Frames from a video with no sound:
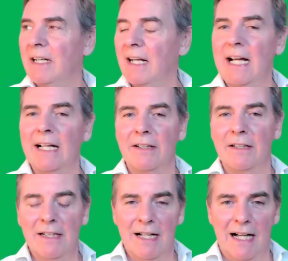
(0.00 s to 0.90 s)
bit like
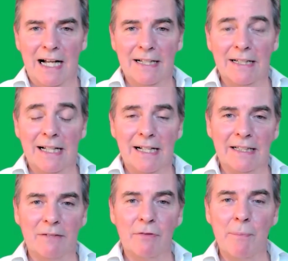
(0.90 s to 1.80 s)
I
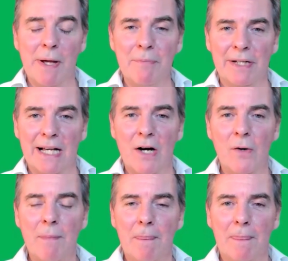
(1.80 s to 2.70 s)
can remember
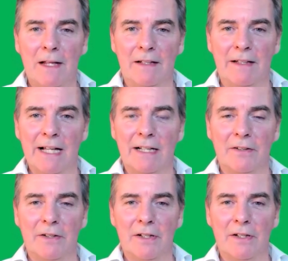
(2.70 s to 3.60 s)
now, like
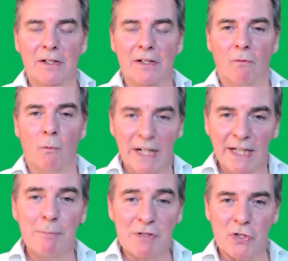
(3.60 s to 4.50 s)
one
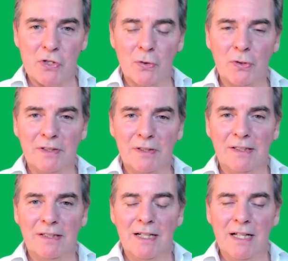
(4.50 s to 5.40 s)
episode
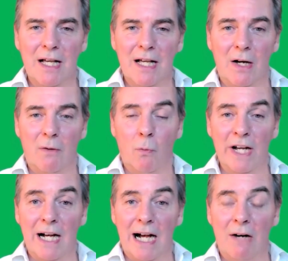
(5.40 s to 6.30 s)

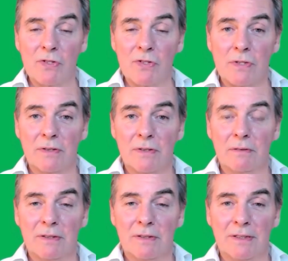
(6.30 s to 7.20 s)
where I was
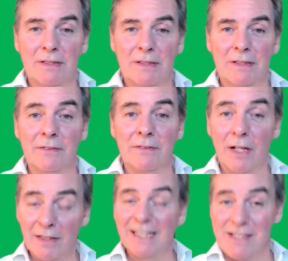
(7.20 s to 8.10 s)

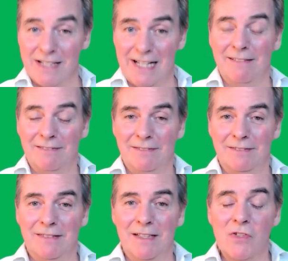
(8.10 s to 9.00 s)
not listening
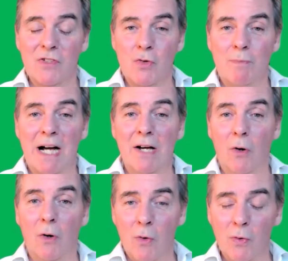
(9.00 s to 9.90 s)
to my
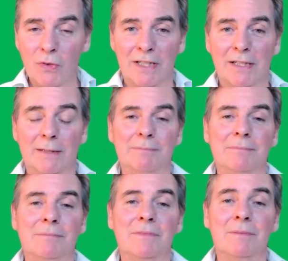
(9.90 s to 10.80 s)
own